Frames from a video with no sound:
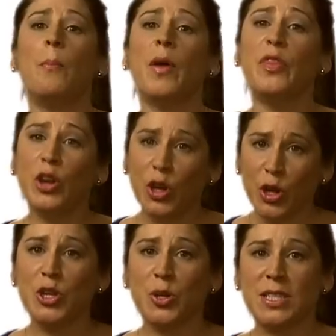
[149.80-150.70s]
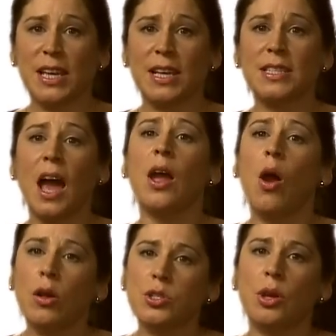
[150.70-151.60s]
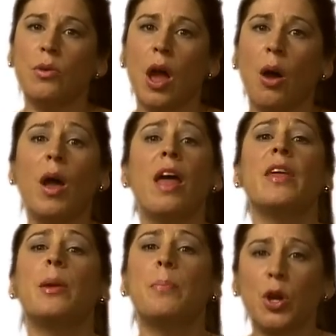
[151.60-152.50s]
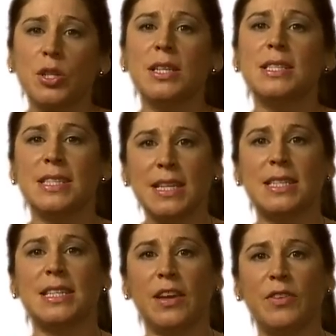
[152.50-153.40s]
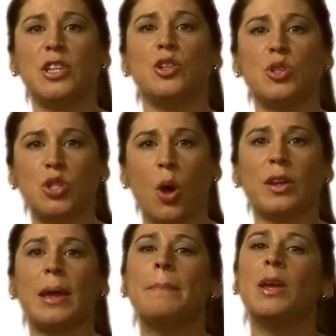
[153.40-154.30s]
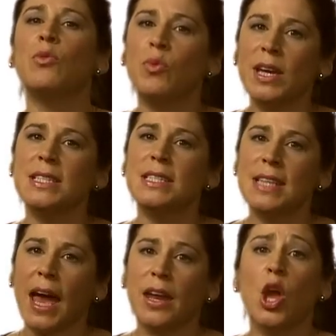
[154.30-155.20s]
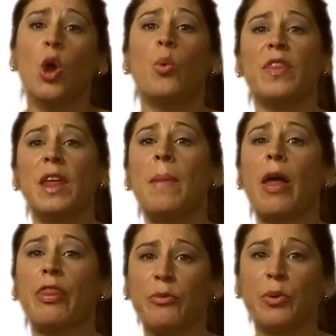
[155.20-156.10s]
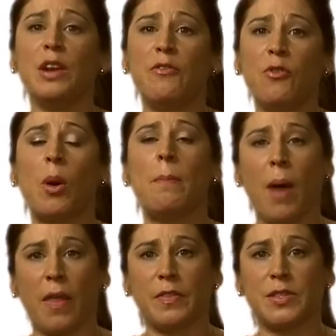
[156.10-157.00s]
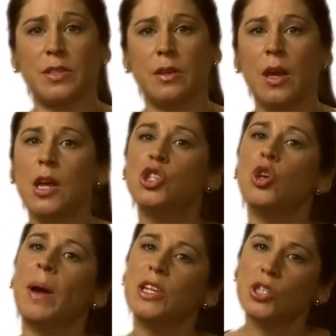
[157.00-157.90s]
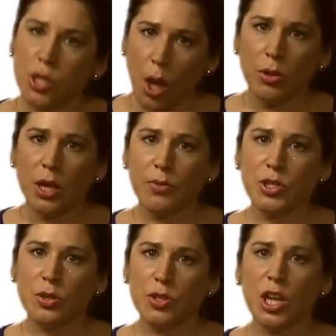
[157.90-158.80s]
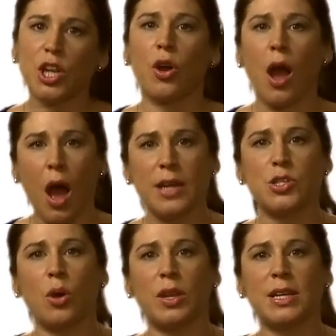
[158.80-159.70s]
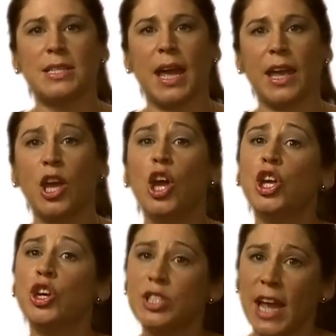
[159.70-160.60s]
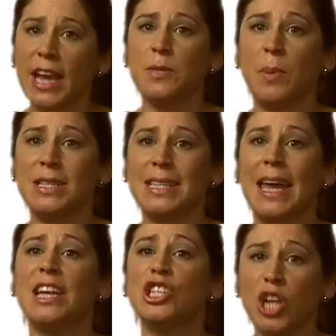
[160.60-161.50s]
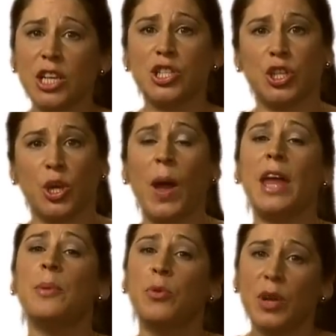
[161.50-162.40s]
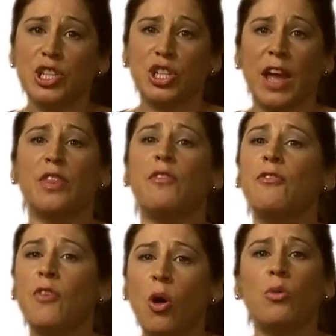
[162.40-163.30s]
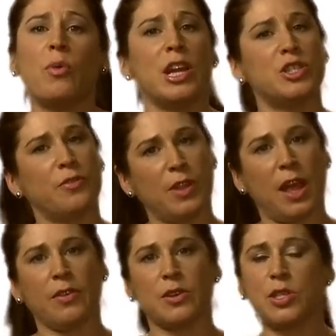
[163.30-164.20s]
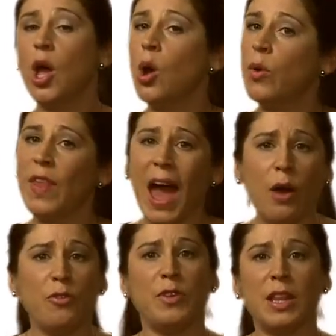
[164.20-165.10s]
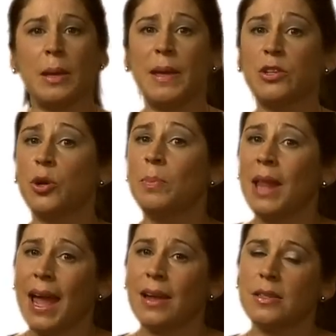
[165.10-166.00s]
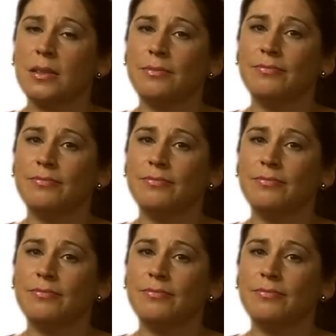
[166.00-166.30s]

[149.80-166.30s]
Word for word: But the good news is, I also know that a person's sensitivity to salt can be reset within about three to four months. So, by slowly reducing your high salt intake, your taste buds can adjust to and appreciate the full range of flavors without feeling meals are bland.